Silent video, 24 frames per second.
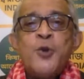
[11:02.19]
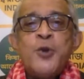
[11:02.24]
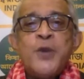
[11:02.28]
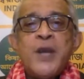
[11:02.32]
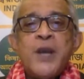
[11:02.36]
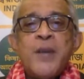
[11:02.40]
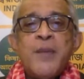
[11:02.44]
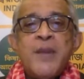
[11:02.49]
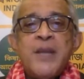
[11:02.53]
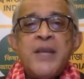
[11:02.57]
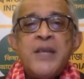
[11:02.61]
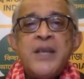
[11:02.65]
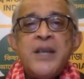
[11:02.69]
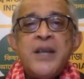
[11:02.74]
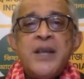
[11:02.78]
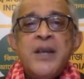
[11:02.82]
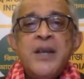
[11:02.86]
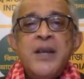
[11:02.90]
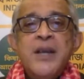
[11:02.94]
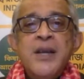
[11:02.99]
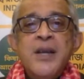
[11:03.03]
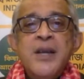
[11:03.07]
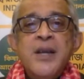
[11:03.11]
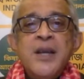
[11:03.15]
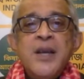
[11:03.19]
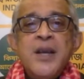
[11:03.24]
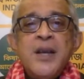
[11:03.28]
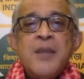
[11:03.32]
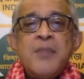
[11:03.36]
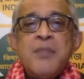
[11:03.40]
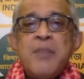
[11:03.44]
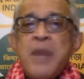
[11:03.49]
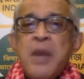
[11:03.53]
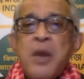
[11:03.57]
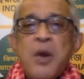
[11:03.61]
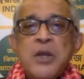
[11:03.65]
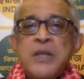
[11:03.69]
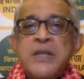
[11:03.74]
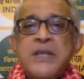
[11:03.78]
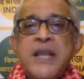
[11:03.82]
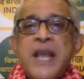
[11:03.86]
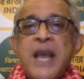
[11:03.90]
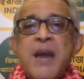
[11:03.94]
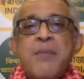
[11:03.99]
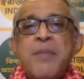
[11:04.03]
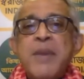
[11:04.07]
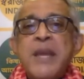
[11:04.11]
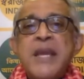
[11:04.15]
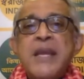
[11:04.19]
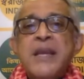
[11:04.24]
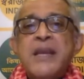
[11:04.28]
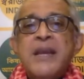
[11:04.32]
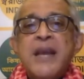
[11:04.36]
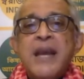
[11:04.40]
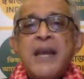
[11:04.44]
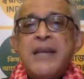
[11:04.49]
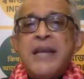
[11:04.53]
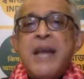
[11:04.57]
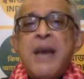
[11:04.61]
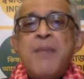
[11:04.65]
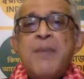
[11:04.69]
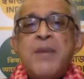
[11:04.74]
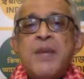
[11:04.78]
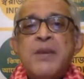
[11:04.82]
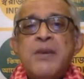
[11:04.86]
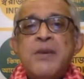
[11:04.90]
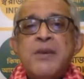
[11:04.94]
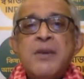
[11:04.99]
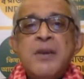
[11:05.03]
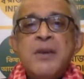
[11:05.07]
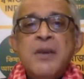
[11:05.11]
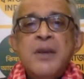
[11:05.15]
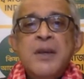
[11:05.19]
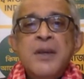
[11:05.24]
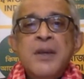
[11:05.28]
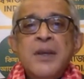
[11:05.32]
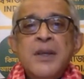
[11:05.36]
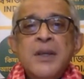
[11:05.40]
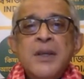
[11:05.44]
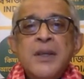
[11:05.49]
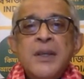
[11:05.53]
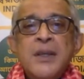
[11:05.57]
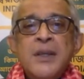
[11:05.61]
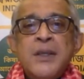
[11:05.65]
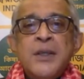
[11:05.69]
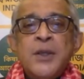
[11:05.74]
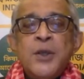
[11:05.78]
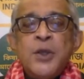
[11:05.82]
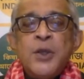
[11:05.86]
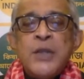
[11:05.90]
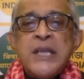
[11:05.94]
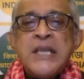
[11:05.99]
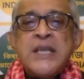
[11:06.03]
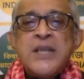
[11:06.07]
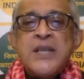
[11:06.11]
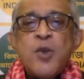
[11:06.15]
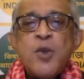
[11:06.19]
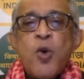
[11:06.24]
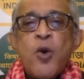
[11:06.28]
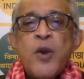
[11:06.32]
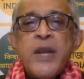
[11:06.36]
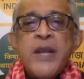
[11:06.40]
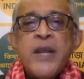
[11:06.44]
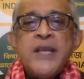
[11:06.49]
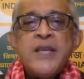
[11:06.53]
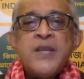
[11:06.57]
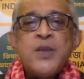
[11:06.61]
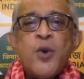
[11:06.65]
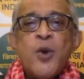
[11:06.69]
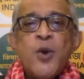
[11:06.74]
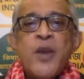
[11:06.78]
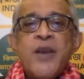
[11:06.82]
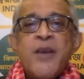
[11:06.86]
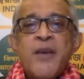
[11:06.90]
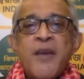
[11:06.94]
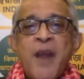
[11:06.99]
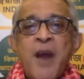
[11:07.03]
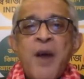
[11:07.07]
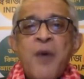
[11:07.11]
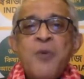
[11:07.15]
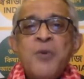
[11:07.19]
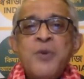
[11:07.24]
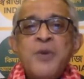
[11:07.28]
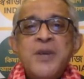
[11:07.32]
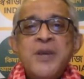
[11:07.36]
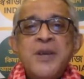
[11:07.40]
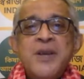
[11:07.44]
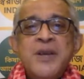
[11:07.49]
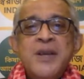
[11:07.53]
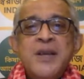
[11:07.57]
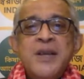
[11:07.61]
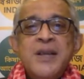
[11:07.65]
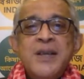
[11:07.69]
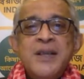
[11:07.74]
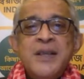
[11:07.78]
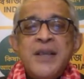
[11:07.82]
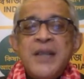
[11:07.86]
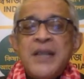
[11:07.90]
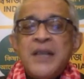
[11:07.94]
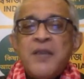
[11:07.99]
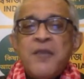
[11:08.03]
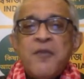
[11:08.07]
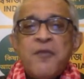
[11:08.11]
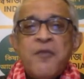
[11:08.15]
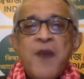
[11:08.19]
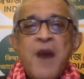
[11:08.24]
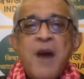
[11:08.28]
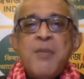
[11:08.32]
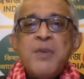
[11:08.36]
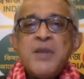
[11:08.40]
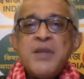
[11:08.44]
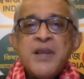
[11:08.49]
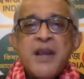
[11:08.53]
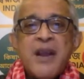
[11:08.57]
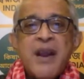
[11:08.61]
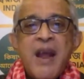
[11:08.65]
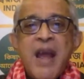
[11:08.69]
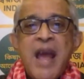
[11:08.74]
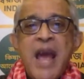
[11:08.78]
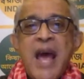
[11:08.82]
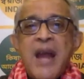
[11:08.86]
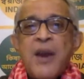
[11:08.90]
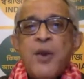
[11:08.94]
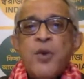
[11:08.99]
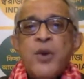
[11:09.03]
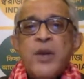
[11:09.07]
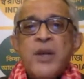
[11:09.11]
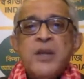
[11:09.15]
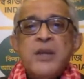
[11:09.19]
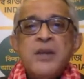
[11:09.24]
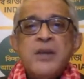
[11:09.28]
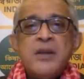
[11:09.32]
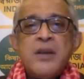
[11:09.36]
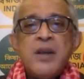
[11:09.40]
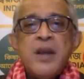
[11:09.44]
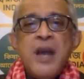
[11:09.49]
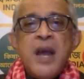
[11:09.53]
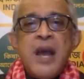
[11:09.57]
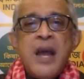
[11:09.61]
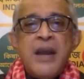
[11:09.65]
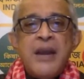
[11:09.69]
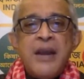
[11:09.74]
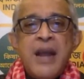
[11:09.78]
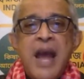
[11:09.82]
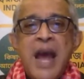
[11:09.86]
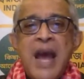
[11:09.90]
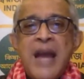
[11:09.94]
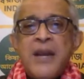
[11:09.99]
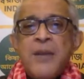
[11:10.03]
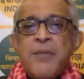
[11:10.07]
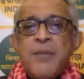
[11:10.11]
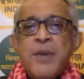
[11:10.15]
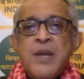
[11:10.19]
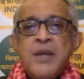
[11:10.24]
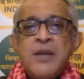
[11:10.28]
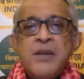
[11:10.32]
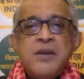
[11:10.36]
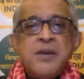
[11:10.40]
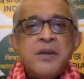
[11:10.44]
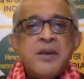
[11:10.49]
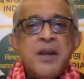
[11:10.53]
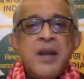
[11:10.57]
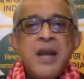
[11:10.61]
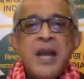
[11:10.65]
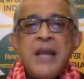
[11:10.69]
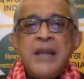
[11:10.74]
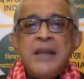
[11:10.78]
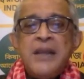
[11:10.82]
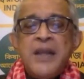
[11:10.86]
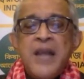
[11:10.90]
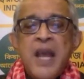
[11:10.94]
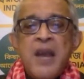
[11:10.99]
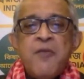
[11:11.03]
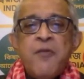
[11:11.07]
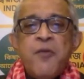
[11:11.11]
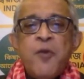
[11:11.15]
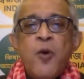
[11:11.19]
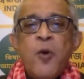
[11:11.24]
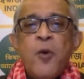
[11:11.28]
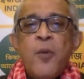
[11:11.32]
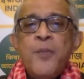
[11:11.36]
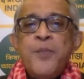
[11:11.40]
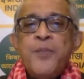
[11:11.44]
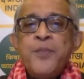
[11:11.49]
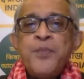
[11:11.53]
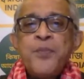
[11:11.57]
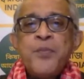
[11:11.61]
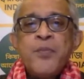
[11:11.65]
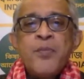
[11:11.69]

to the committee because they are being adamant. This story is going around that the farmers are arrogant and adamant, and therefore,